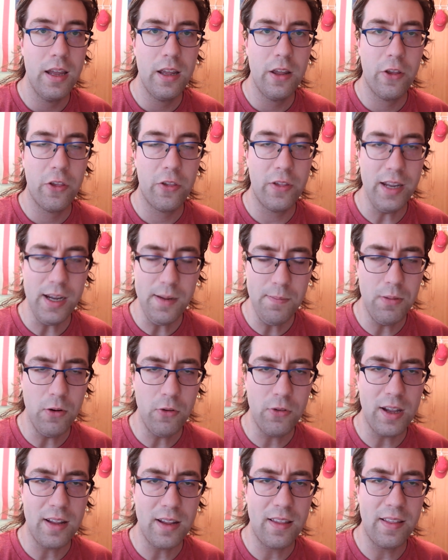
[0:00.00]
Seeing
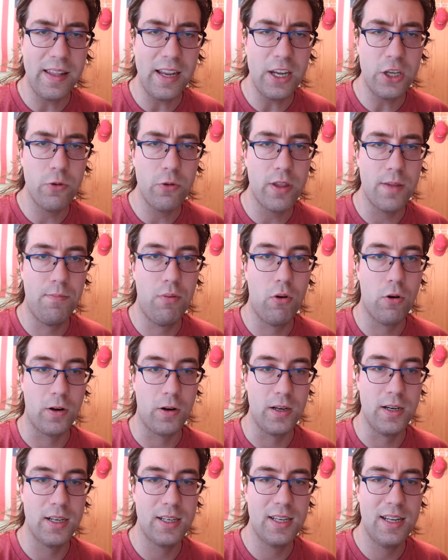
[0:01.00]
both sides of the issue is
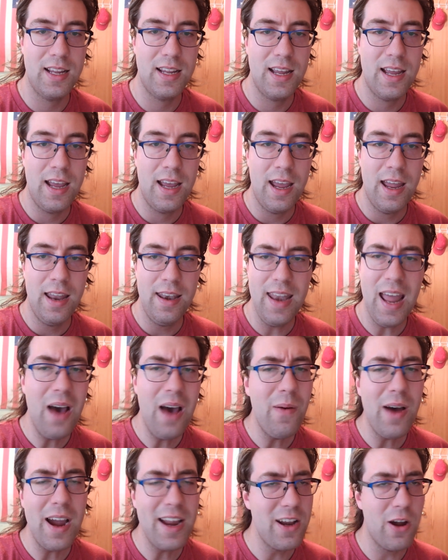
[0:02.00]
important.
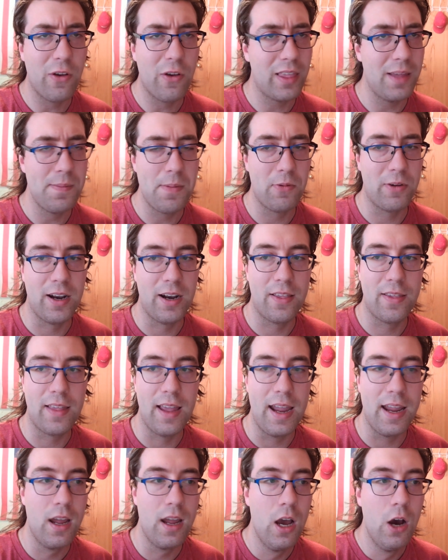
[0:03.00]
Now I know some people are going to
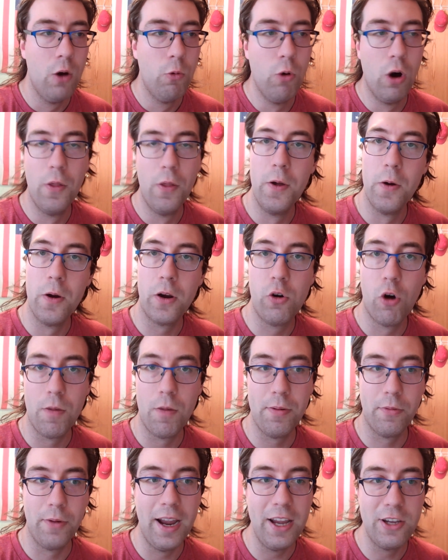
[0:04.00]
say, well, they're a
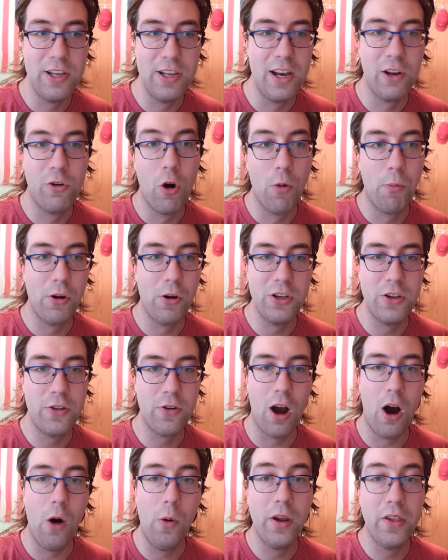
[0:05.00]
corporation and corporations are
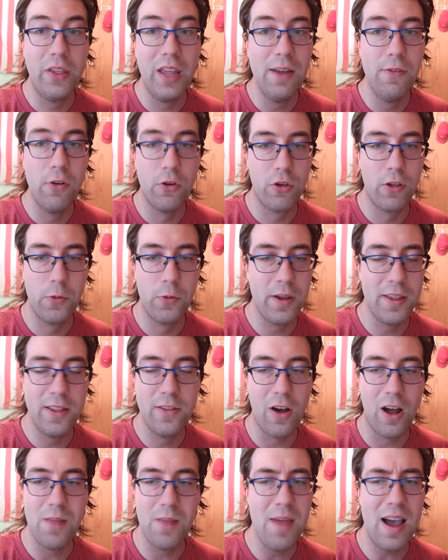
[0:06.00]
always evil, so the reason's
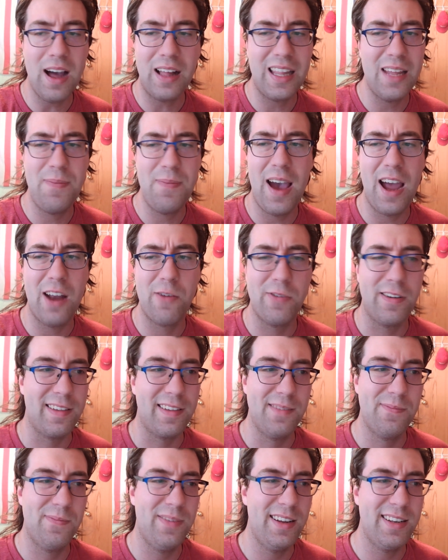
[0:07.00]
automatically a bad
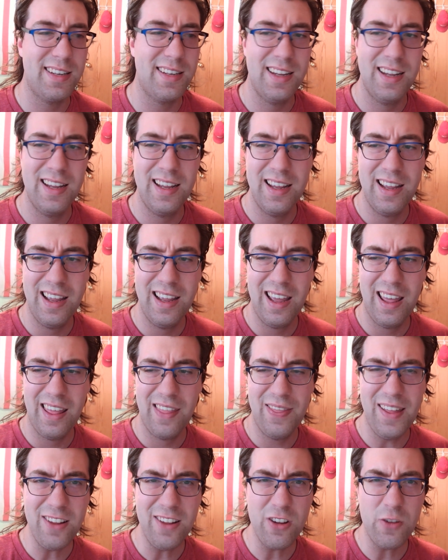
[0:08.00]
reason, but
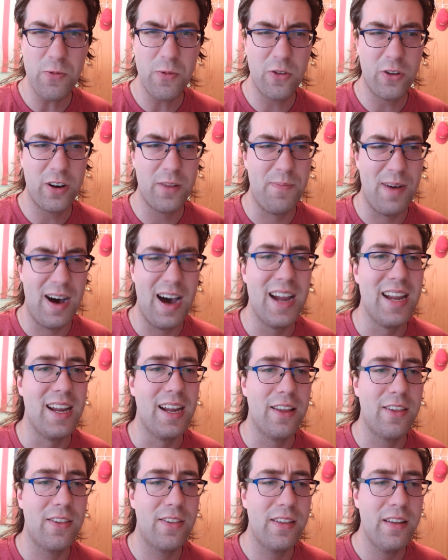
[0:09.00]
that's just a result of
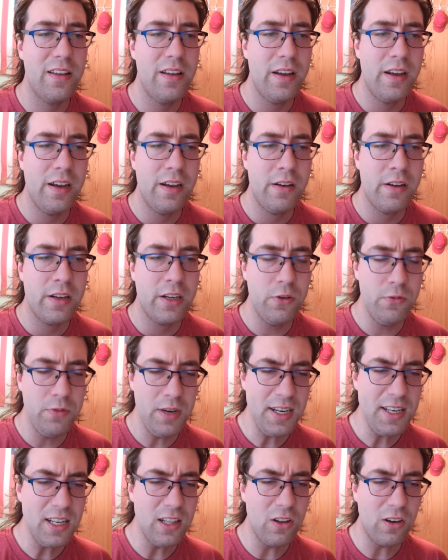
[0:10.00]
bias. You
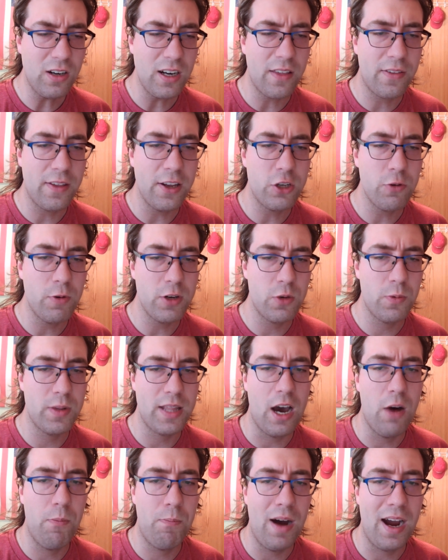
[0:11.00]
need to look at a situation
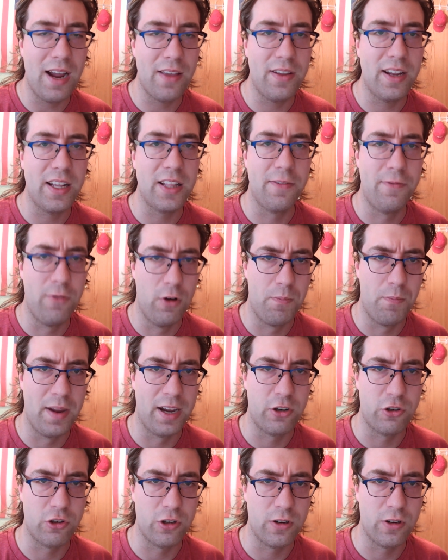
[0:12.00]
without bias to get the full
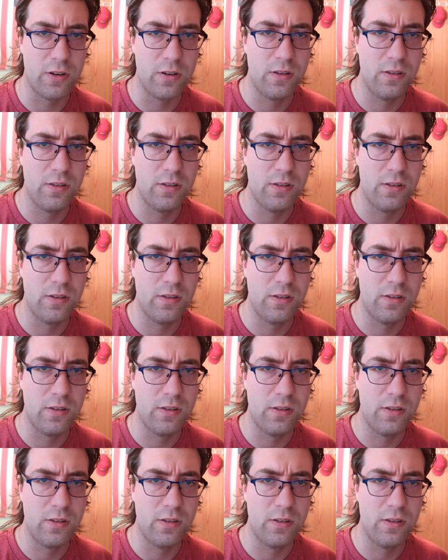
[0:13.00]
picture.